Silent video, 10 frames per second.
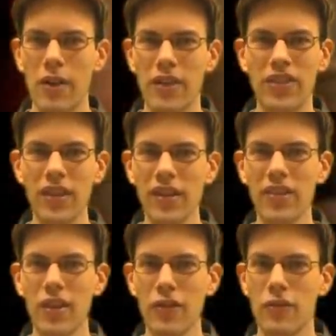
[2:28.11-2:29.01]
the cities
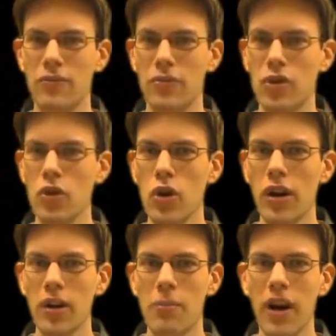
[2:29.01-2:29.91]
of New
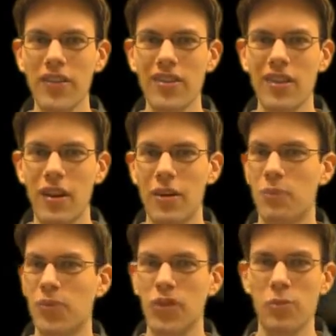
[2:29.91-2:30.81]
York and Boston are
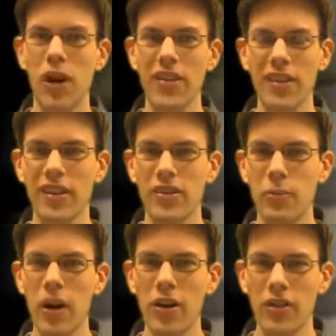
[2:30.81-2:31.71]
surprisingly
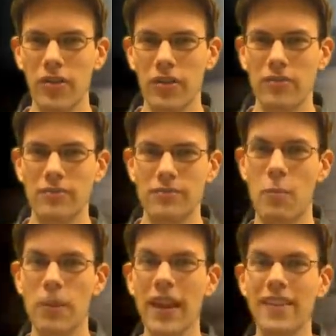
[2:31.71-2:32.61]
sparse.
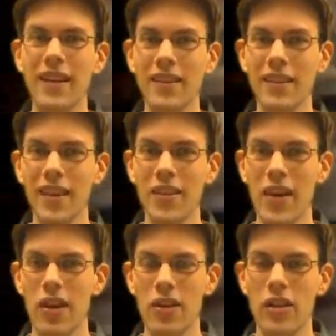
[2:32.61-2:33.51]
But that's not to say they
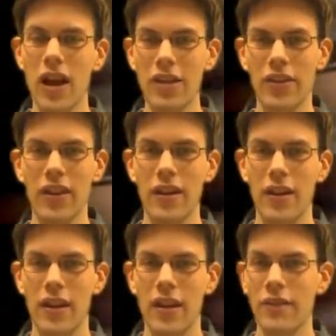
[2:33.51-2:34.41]
aren't lively.
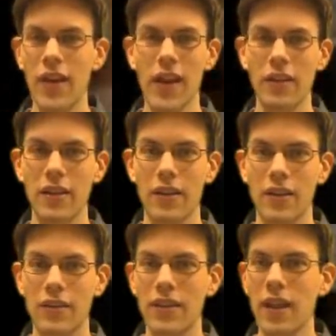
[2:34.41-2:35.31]
In fact,
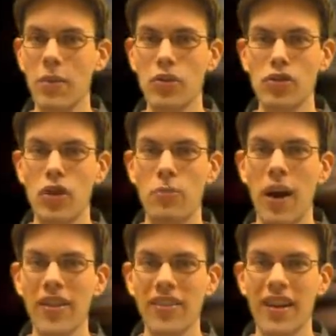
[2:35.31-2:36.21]
the demos show
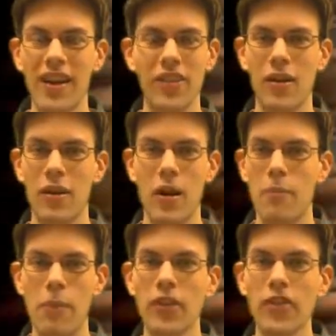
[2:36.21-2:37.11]
Boston as a
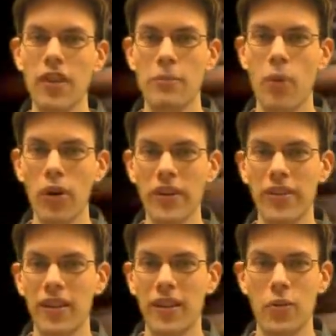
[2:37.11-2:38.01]
bustling port
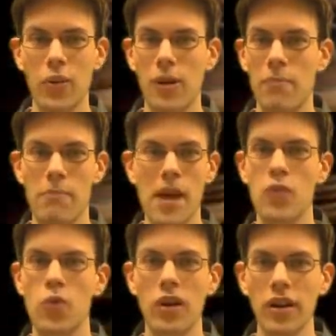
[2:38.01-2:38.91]
city where men
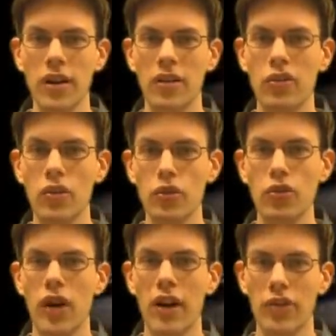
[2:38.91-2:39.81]
work, news
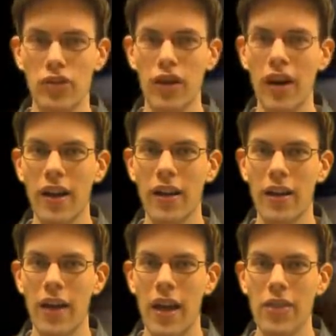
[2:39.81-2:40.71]
criers cry,
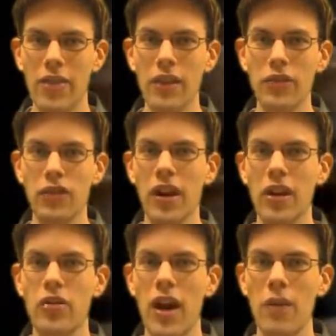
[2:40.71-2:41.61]
and thieves try
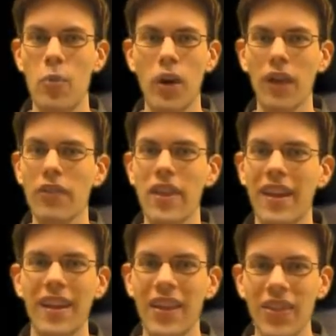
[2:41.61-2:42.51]
and grab whatever they
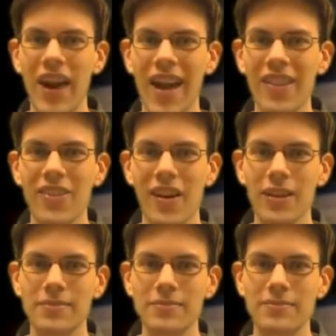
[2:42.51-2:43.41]
can get their hands
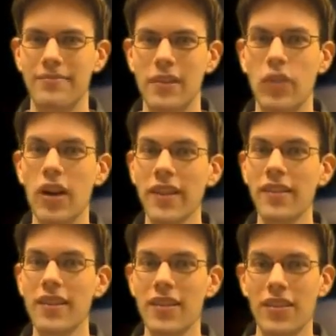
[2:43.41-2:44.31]
on. Now
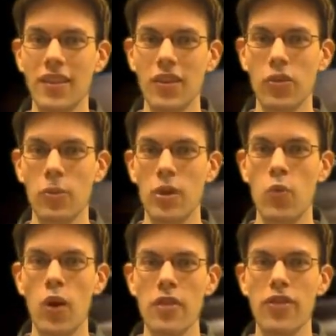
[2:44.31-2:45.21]
granted, these cities will be
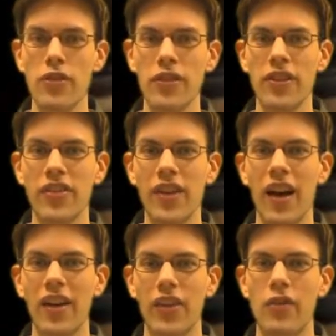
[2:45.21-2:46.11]
1/3 the
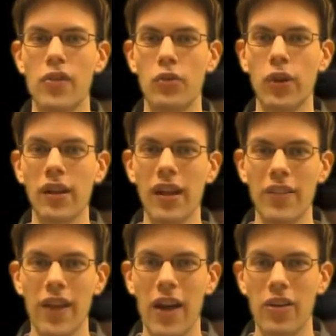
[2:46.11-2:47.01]
size of their
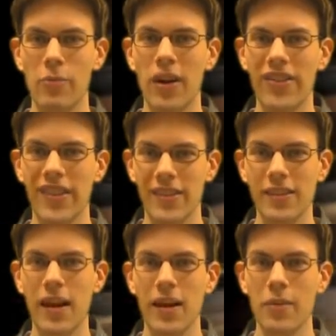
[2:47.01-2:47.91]
real-life counterparts at the
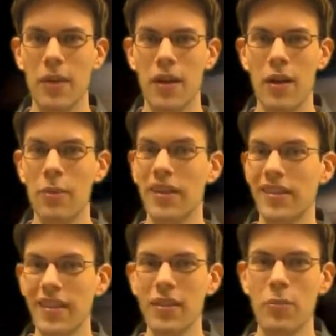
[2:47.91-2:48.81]
time, but it's
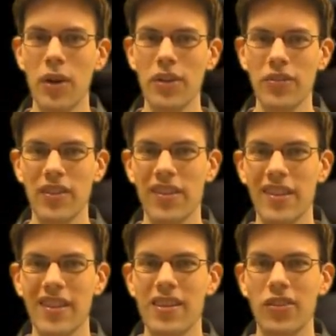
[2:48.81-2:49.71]
still impressive to see
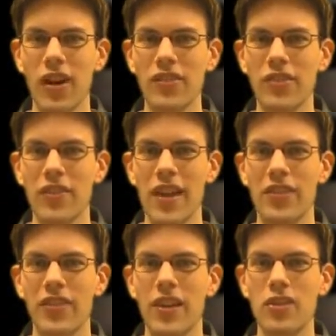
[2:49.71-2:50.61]
the exhaustive
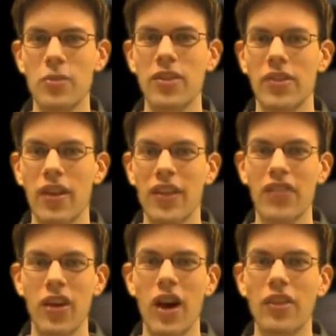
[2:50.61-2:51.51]
lengths that Ubisoft
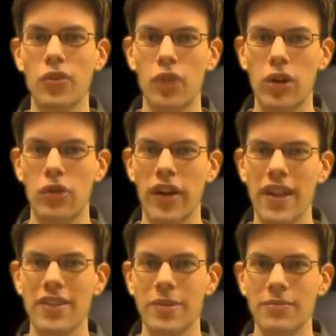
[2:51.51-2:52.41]
has gone to
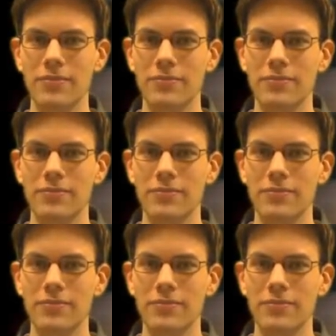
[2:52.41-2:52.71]
recreate them.